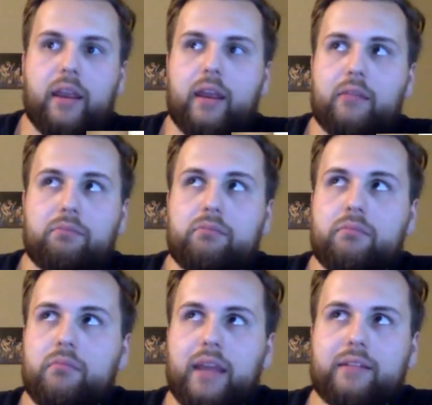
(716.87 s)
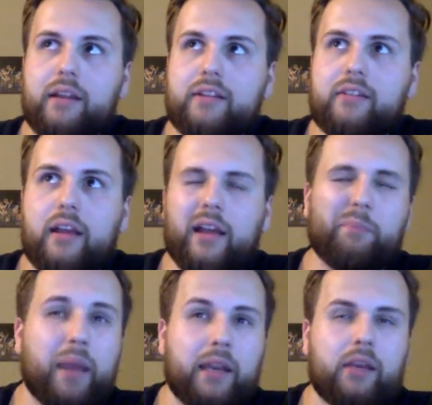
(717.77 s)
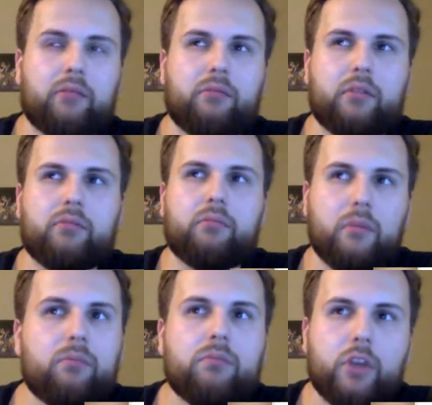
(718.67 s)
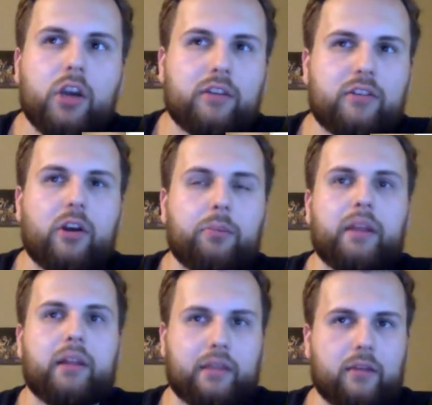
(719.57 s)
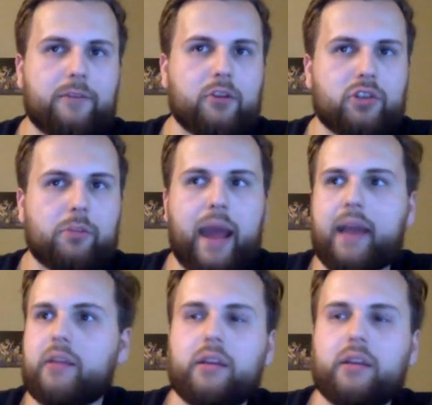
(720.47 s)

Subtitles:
And that's not to say like Penny could still be like the future back.